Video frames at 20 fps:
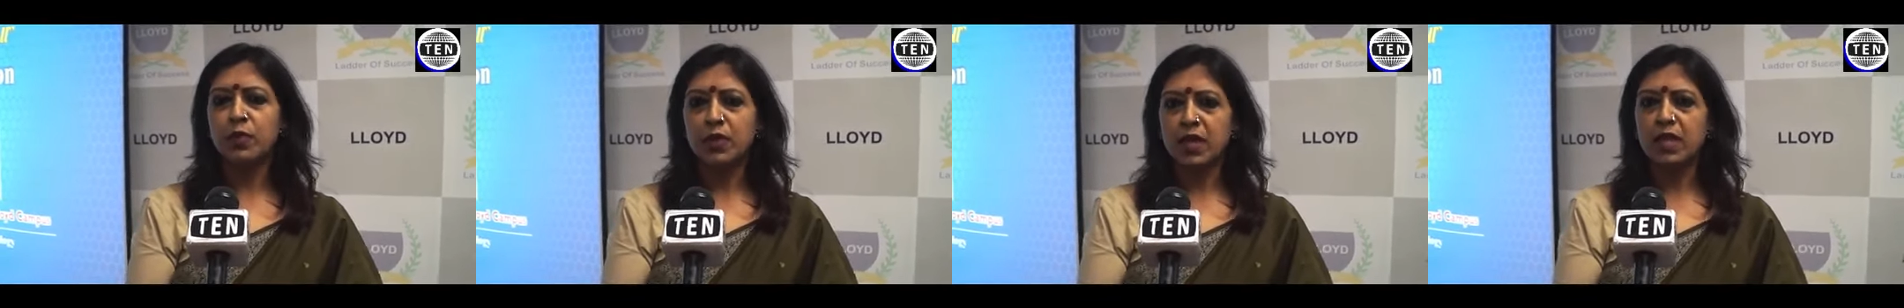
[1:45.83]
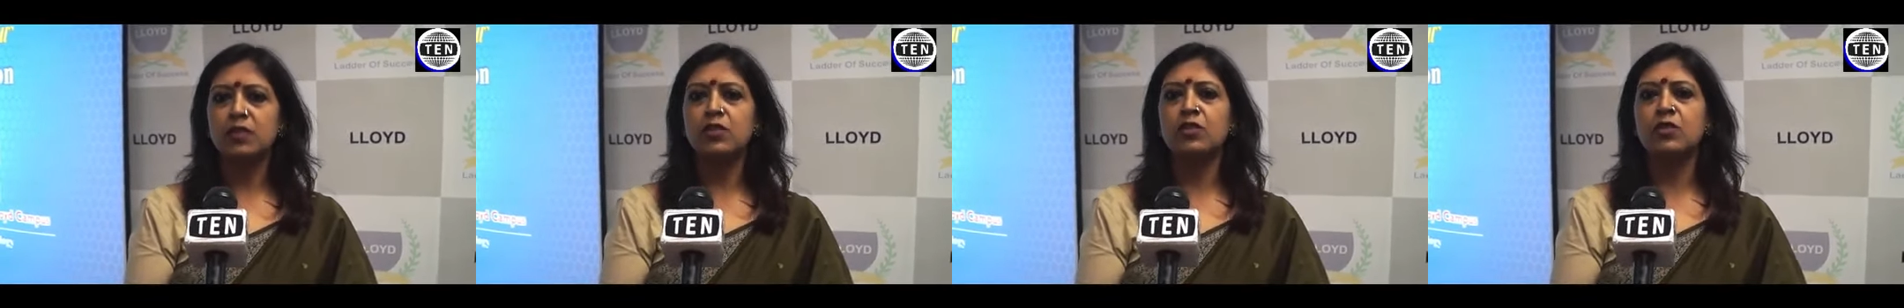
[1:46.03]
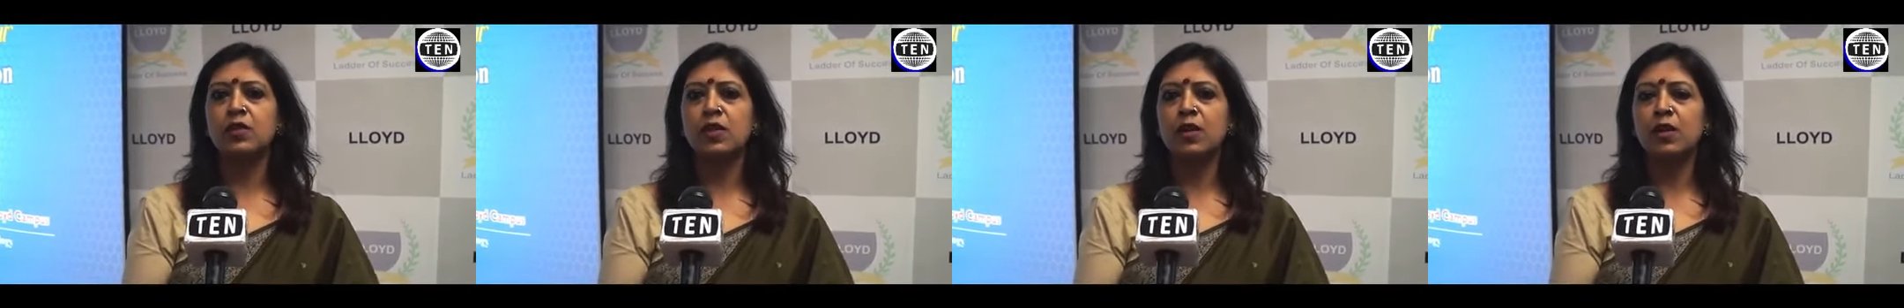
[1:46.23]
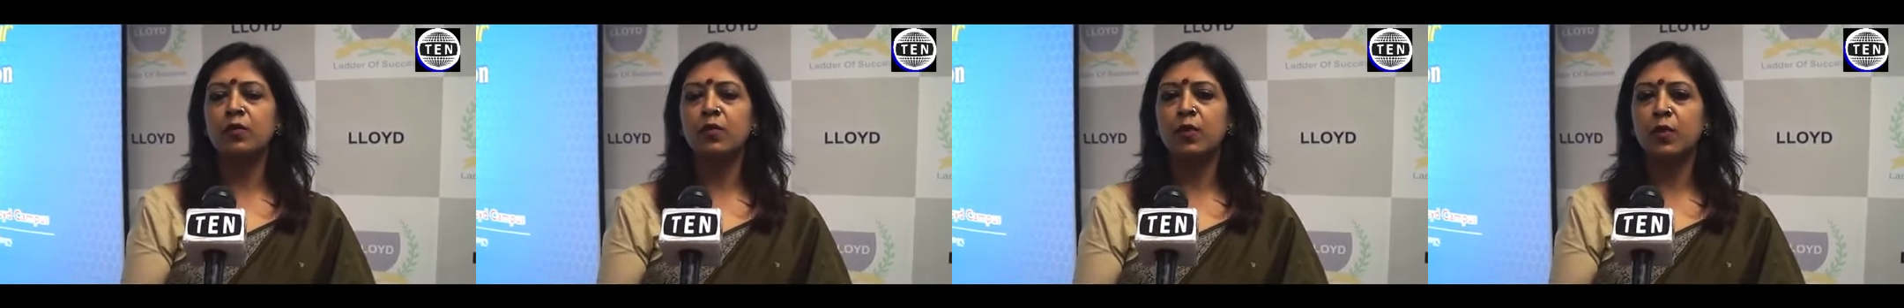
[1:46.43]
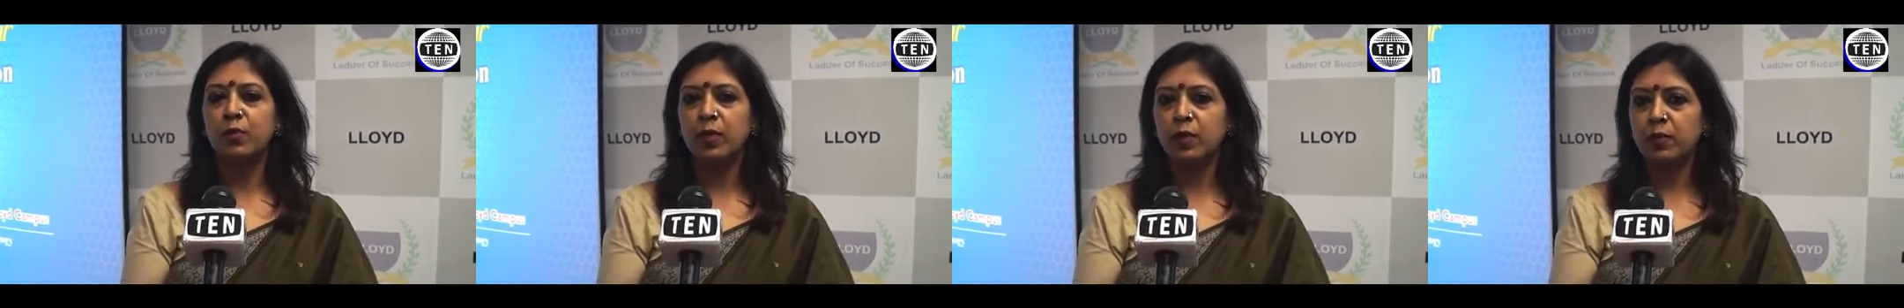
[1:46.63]
potential
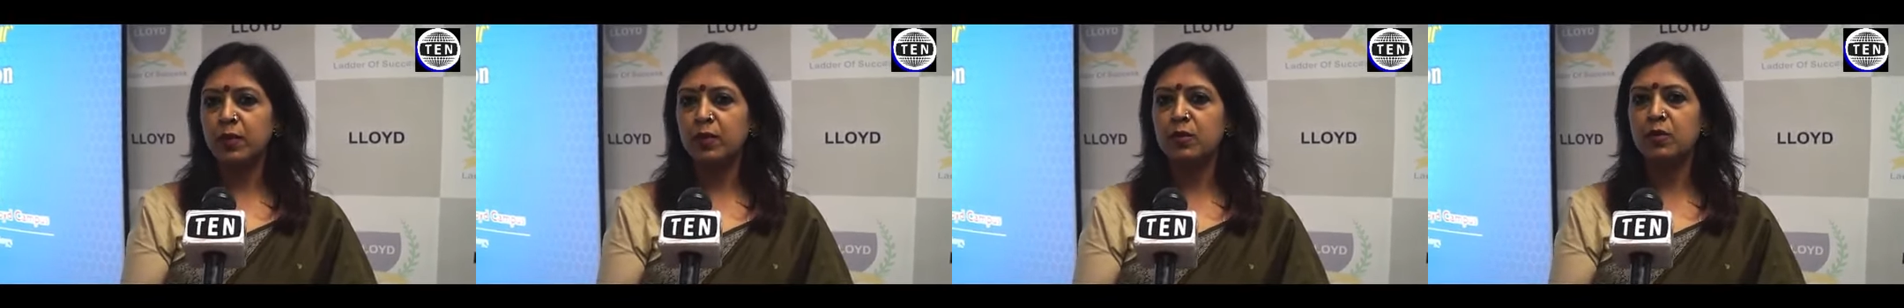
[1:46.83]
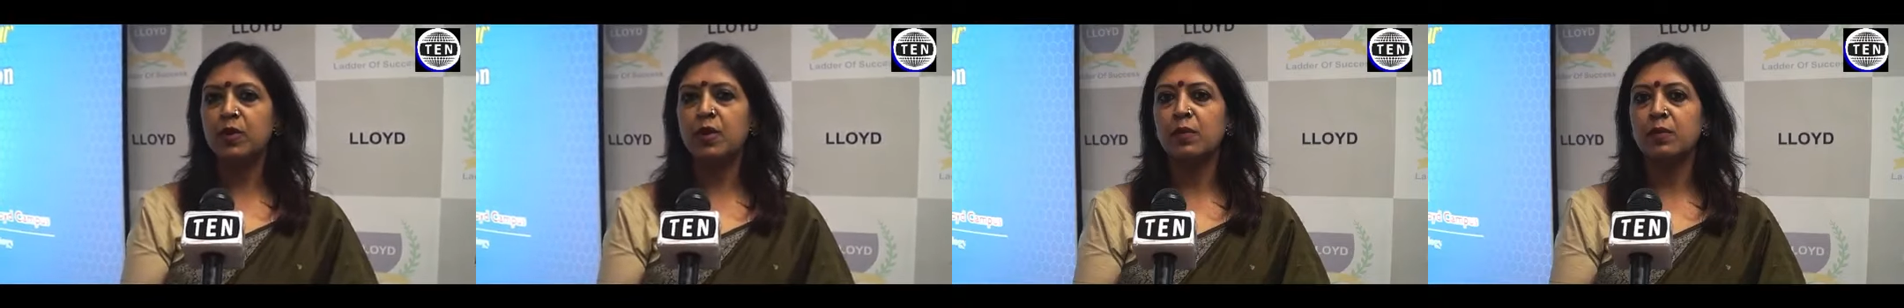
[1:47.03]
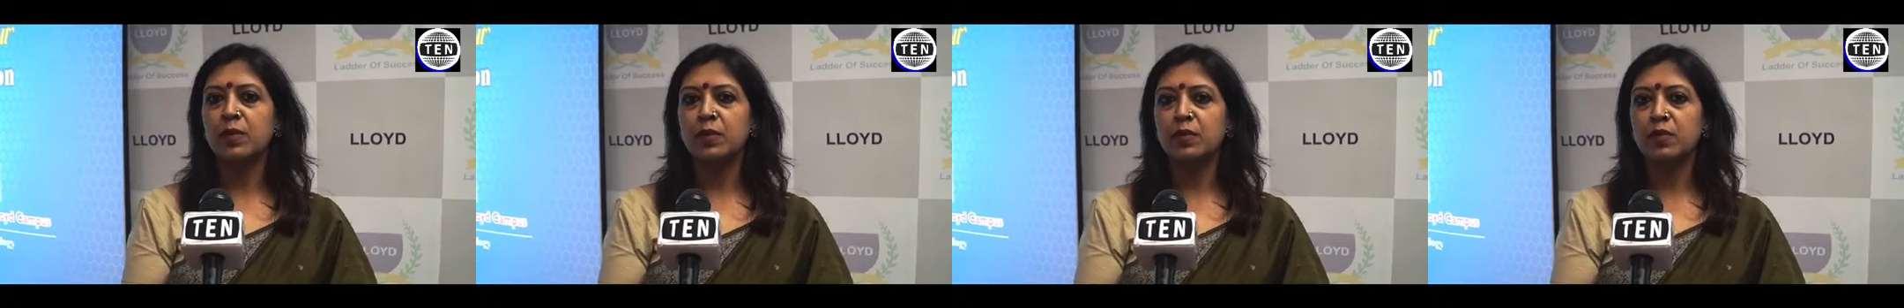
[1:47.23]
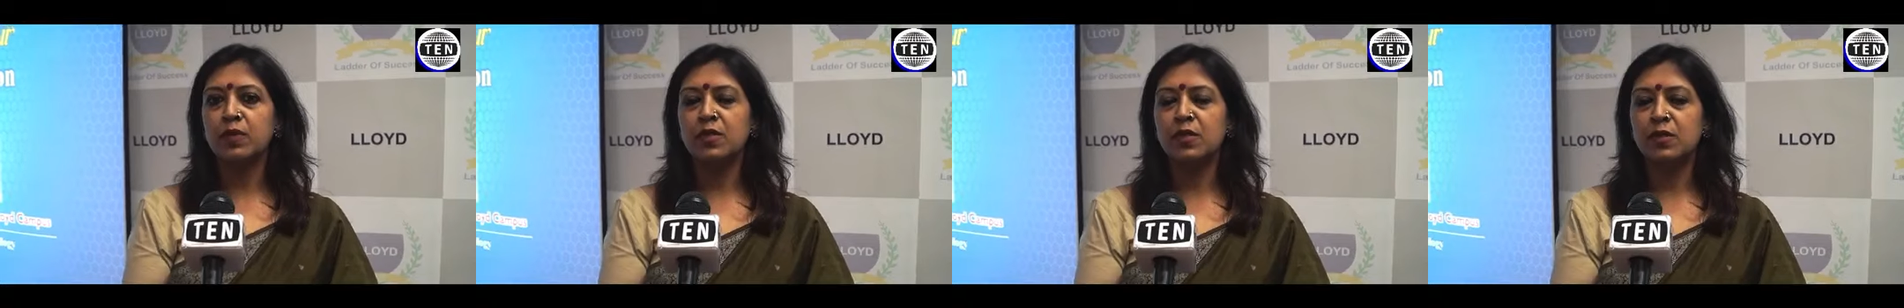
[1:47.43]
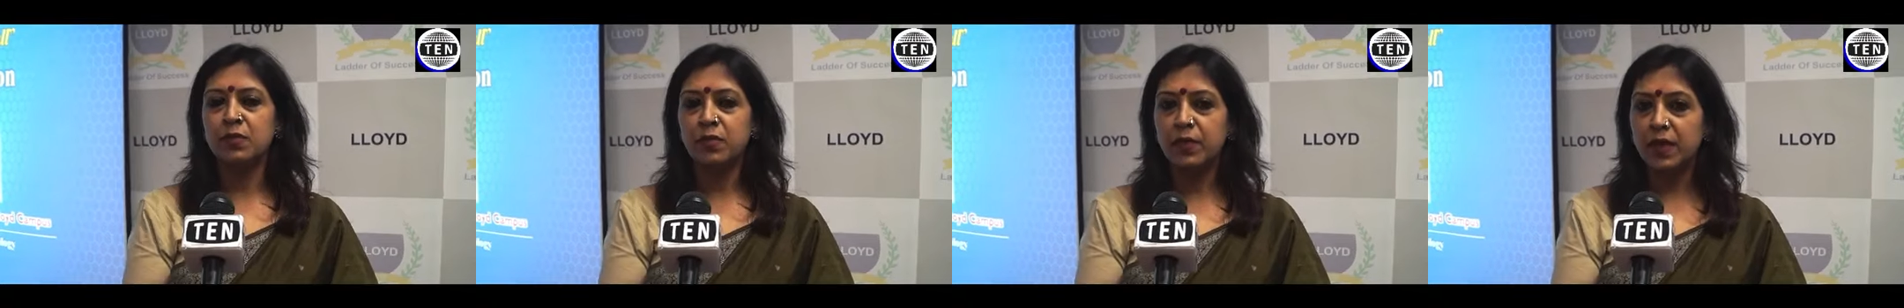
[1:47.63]
for people to come into
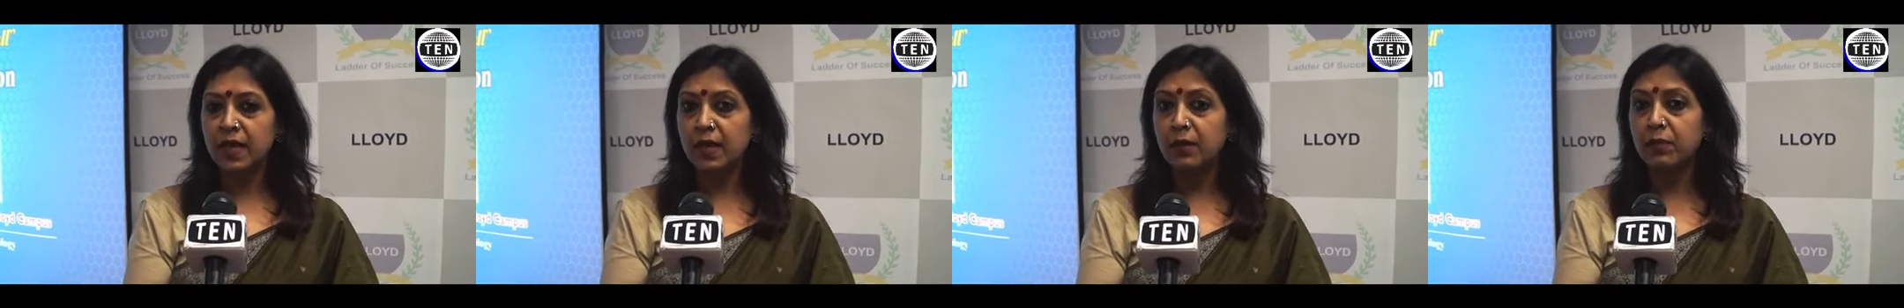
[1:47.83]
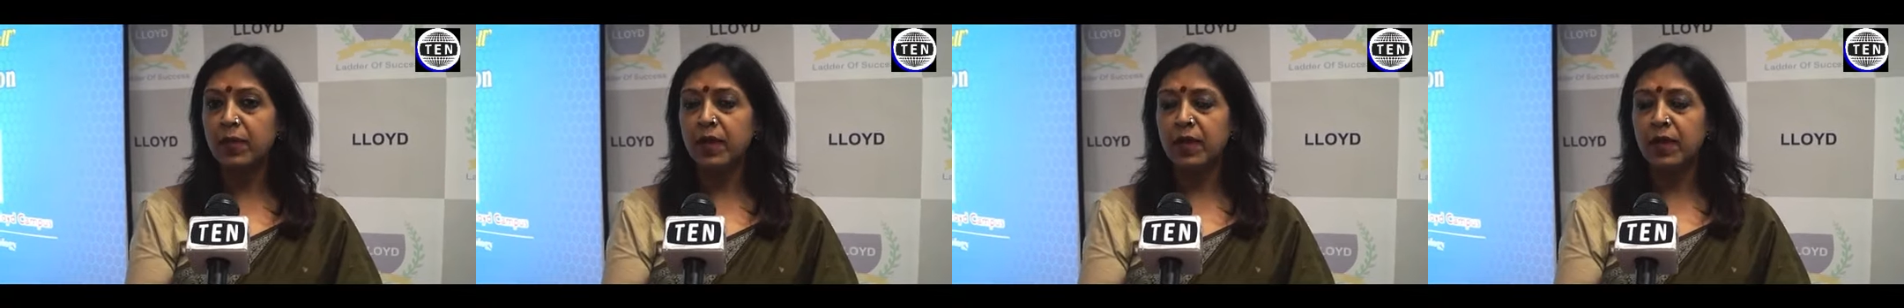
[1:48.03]
this field,